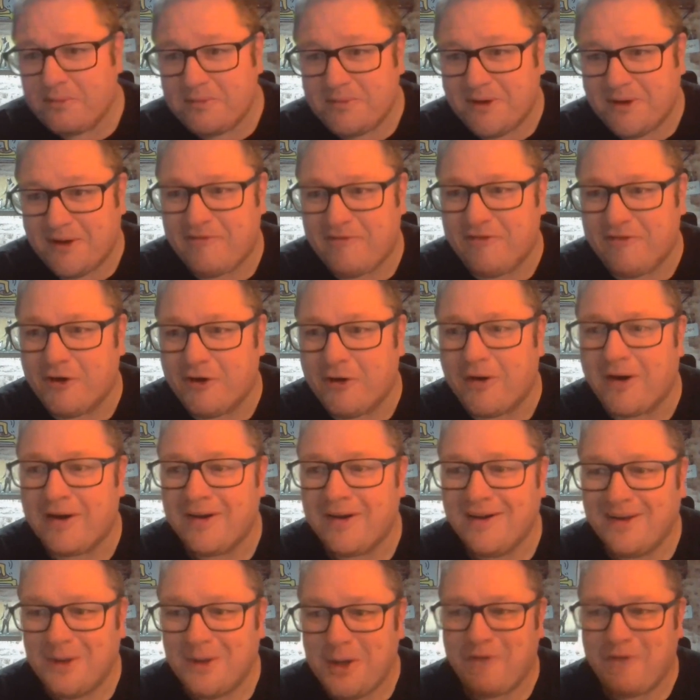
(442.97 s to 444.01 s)
if you're
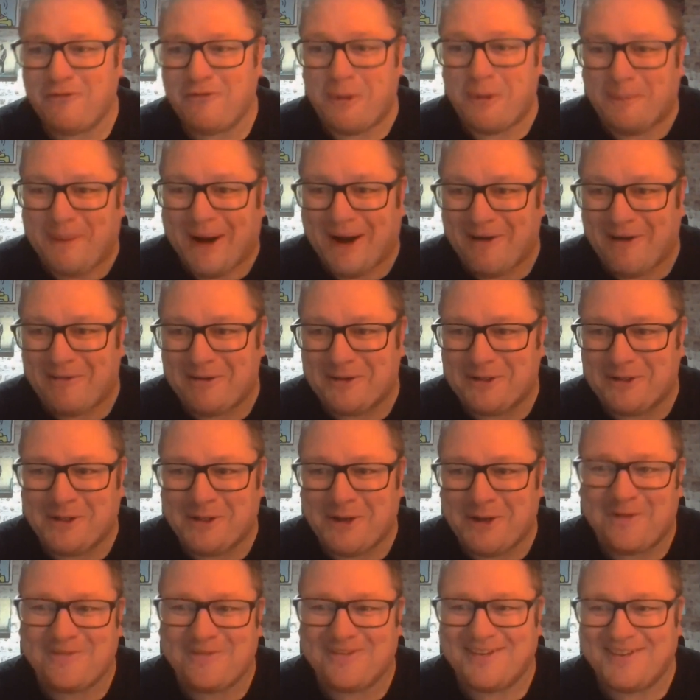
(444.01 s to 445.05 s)
a parent,
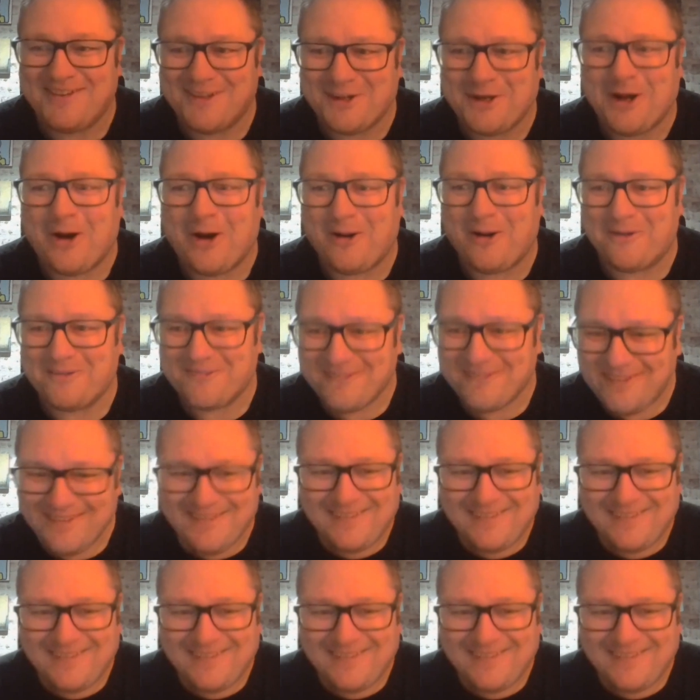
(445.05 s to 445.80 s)
that you can't